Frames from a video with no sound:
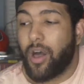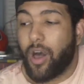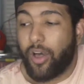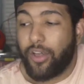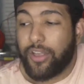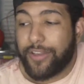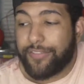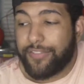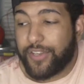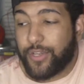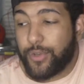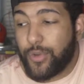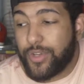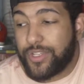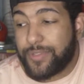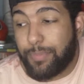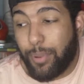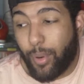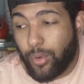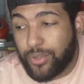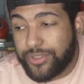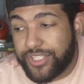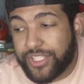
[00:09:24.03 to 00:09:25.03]
All you have to do is
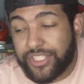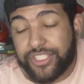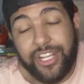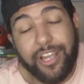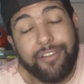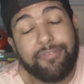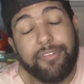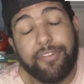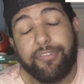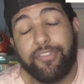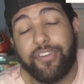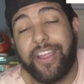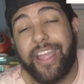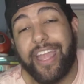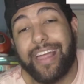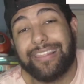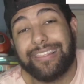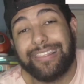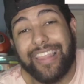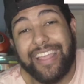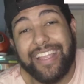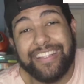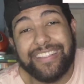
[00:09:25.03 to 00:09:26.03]
post your job for free at
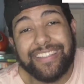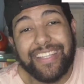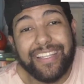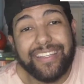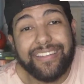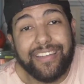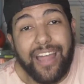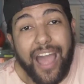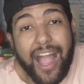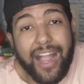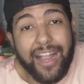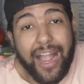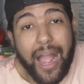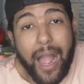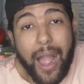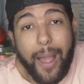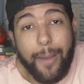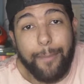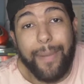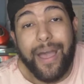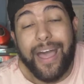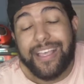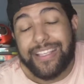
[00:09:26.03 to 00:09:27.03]

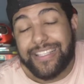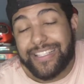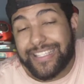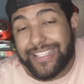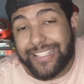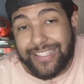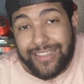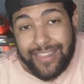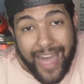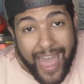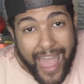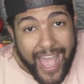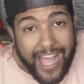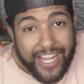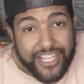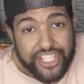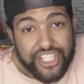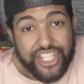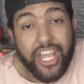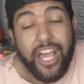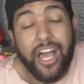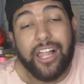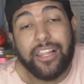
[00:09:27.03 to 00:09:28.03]

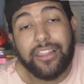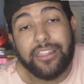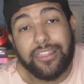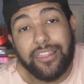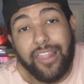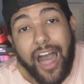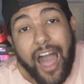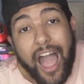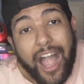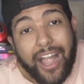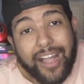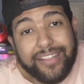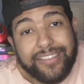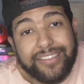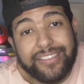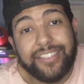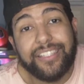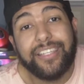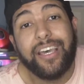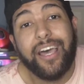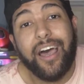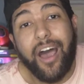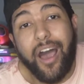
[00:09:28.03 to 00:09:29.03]

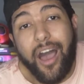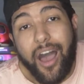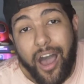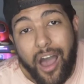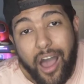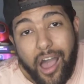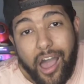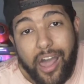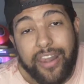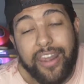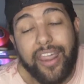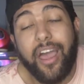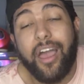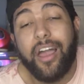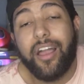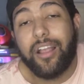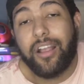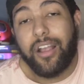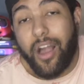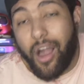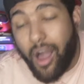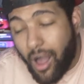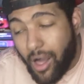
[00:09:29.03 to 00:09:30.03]

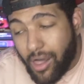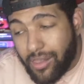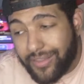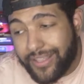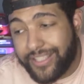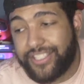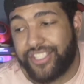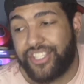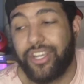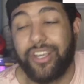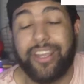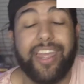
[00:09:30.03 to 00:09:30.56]
linkedin.com/lockedoncollege.